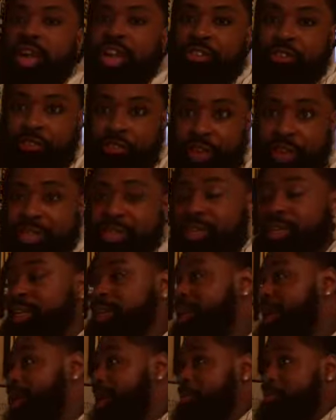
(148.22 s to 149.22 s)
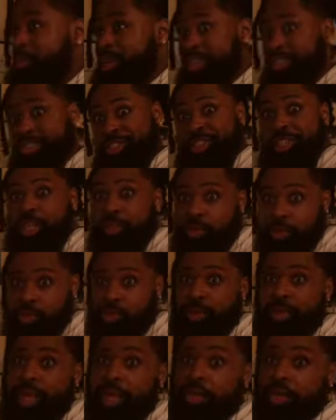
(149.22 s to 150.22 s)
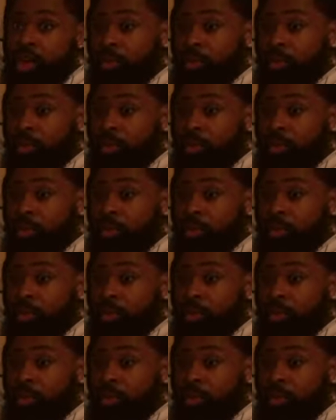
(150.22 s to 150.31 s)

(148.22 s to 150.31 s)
that's 15K. I'm being generous with that